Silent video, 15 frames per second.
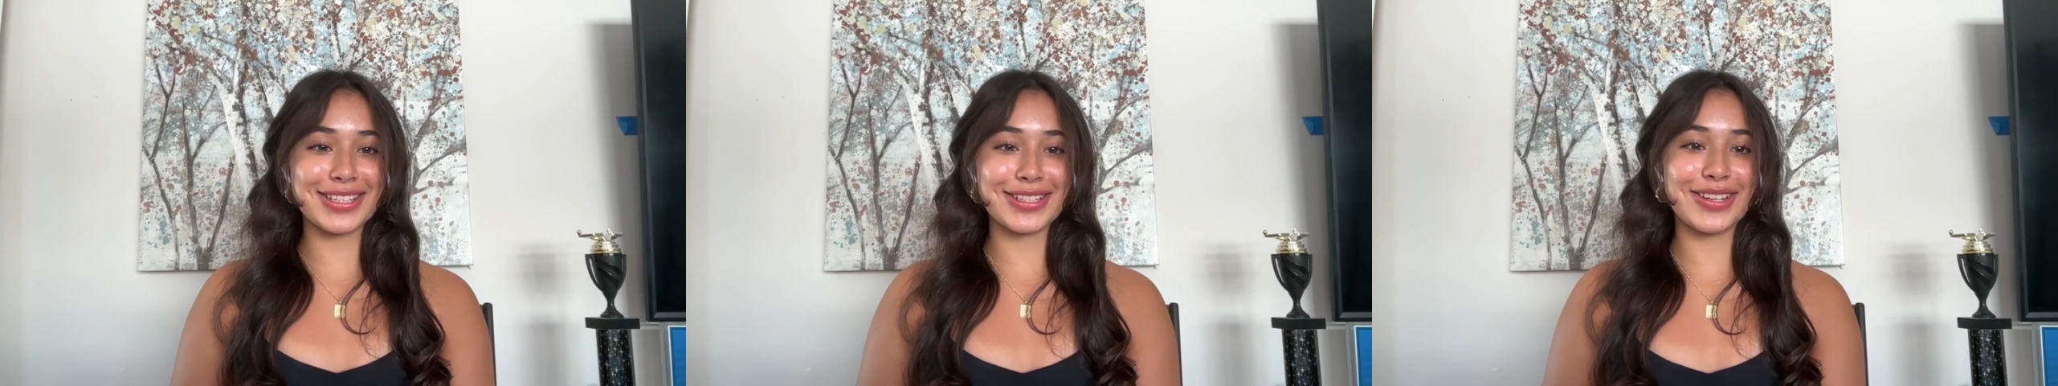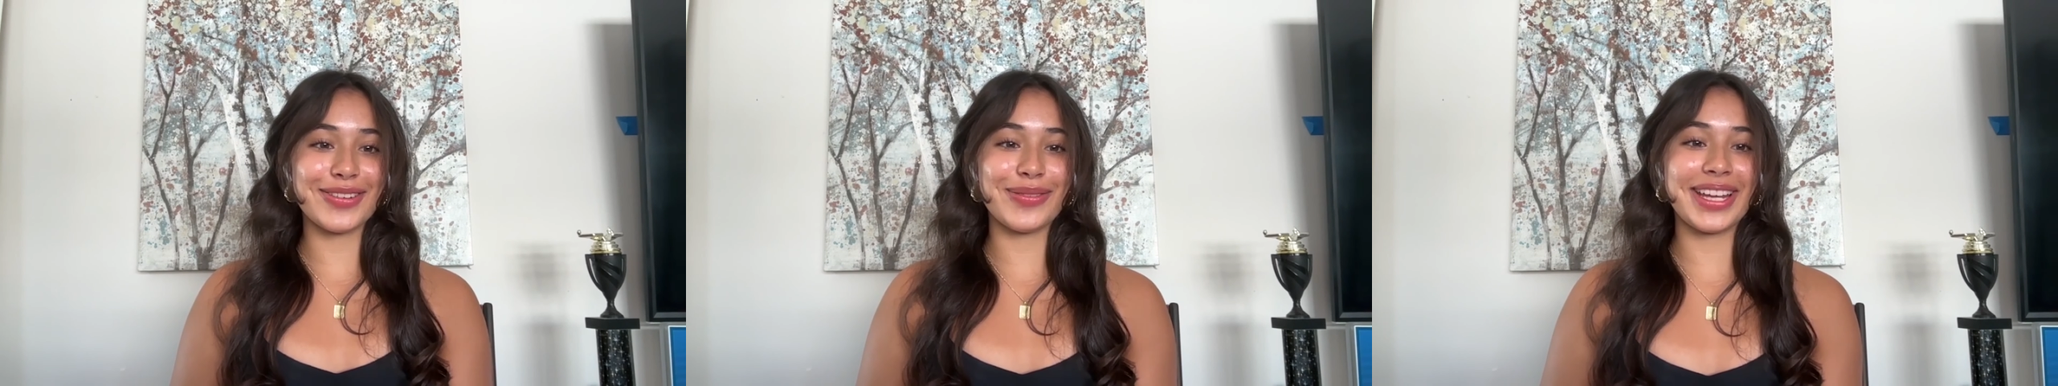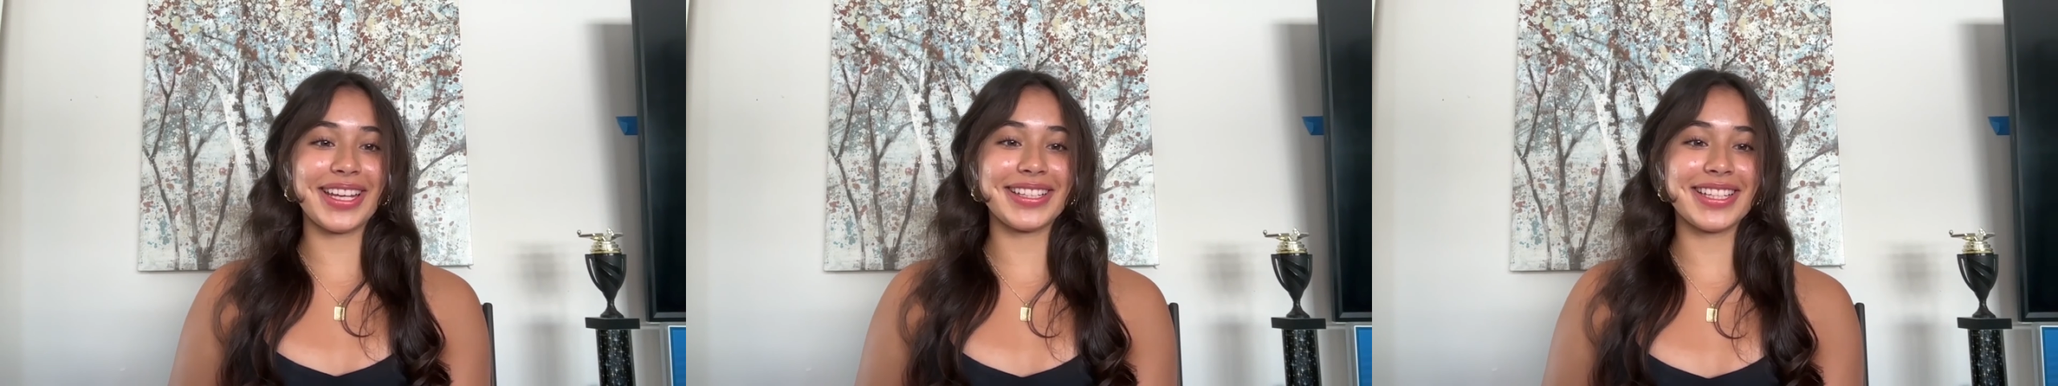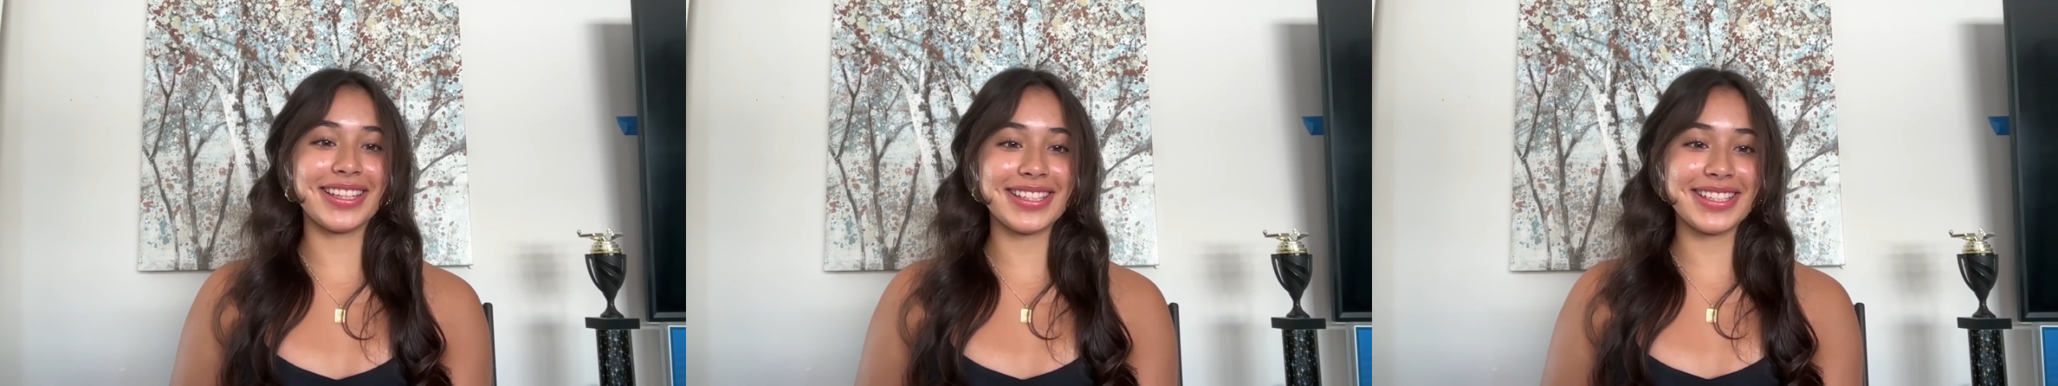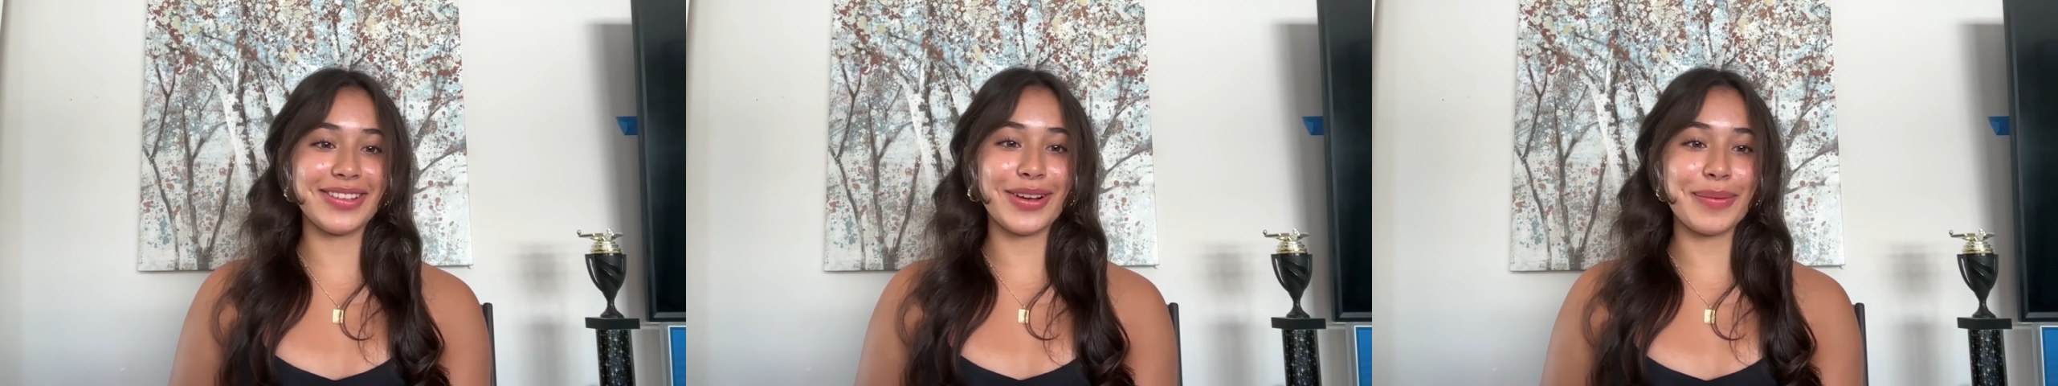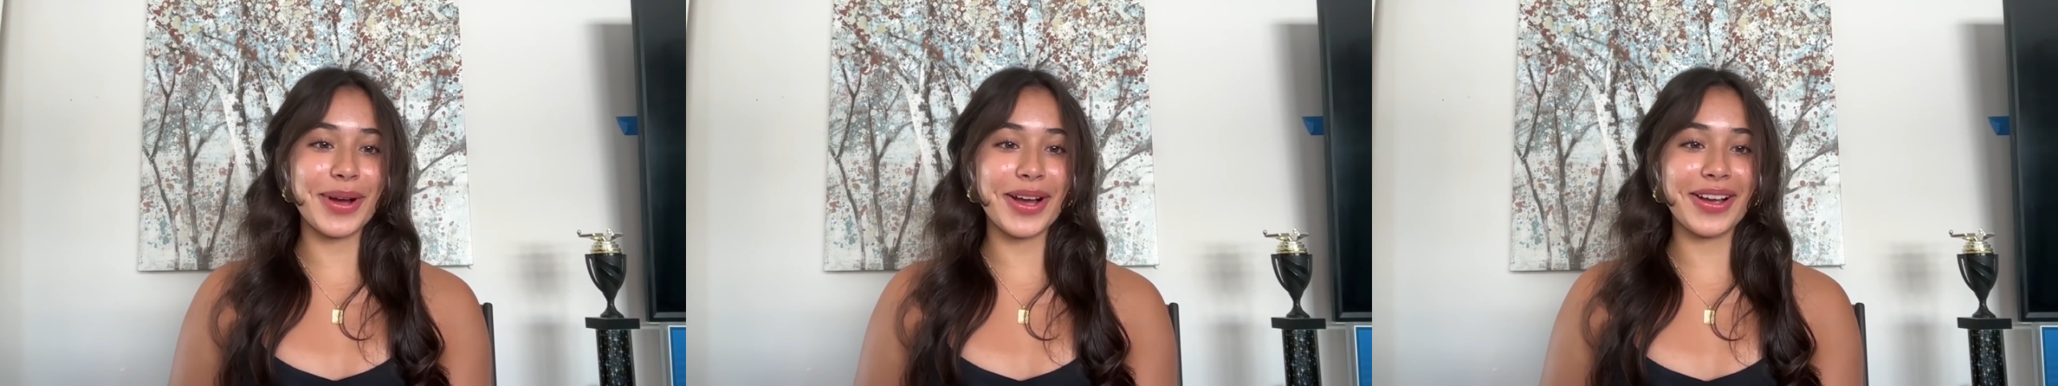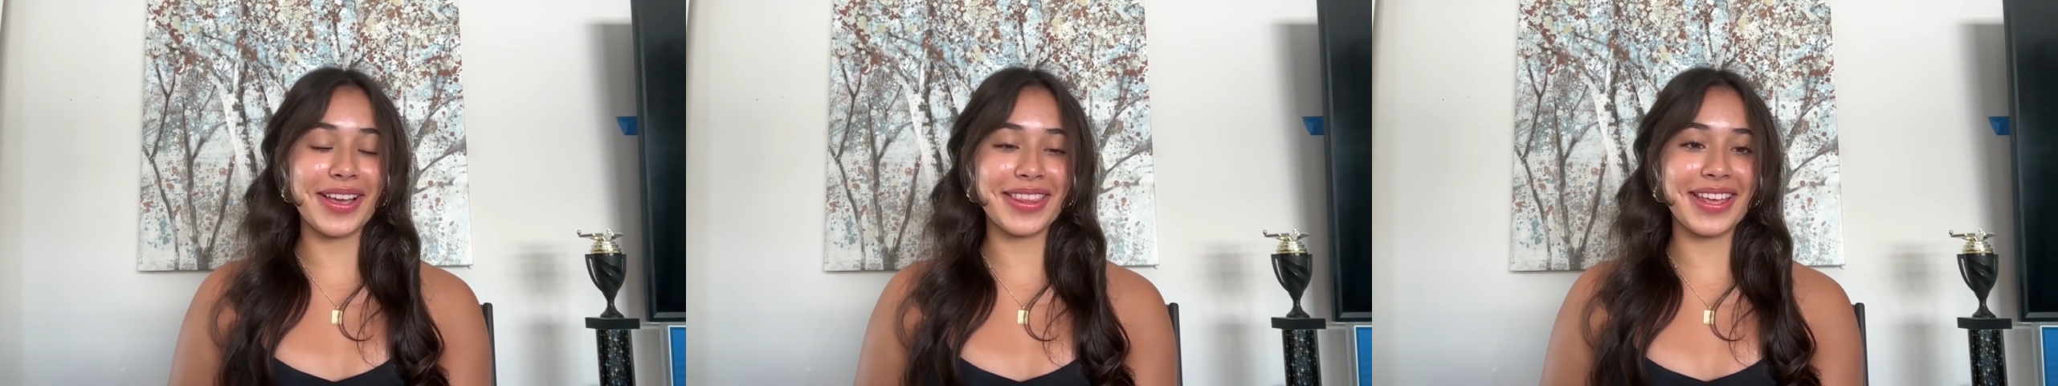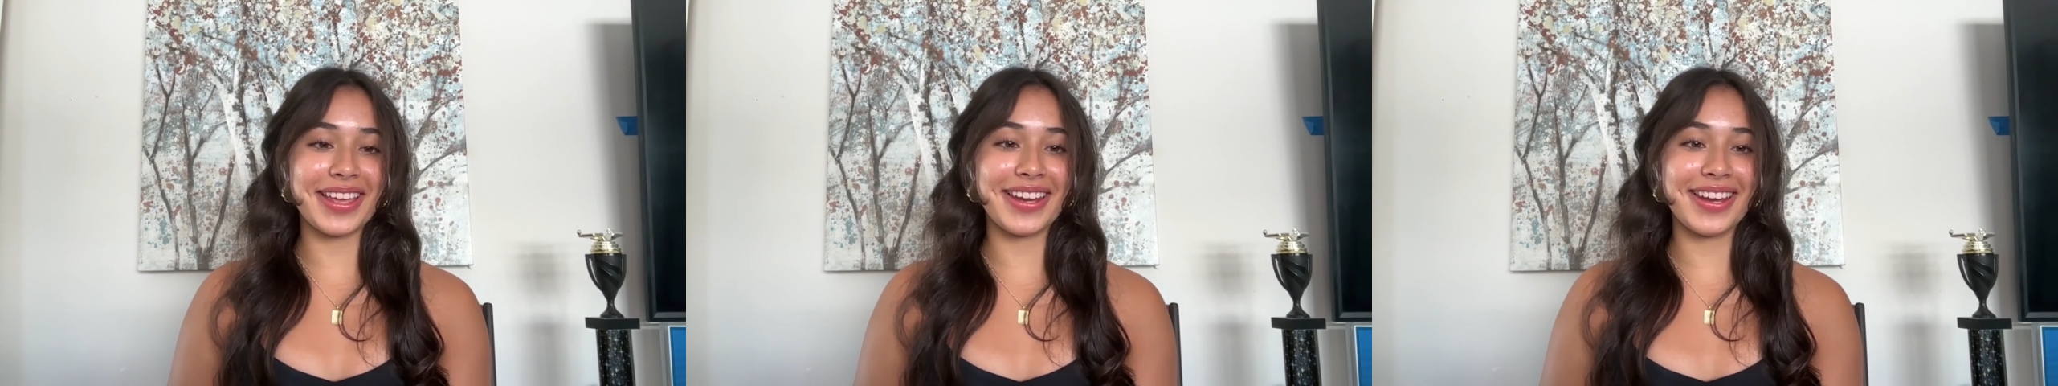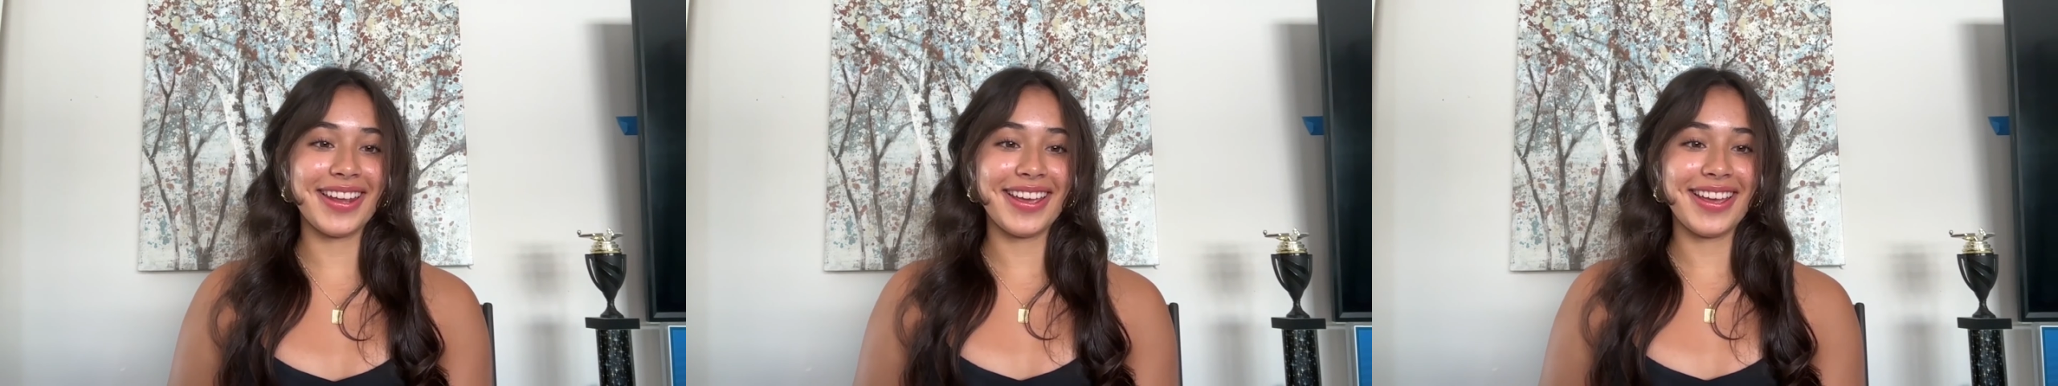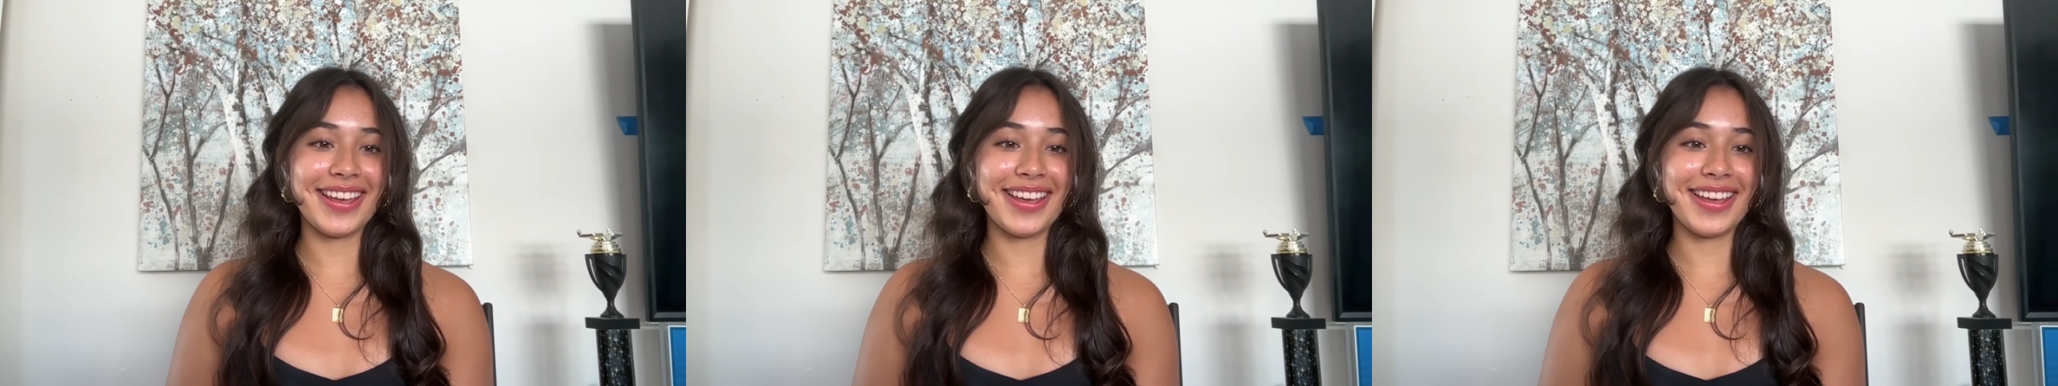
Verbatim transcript: I should have waited till the zero mark and then,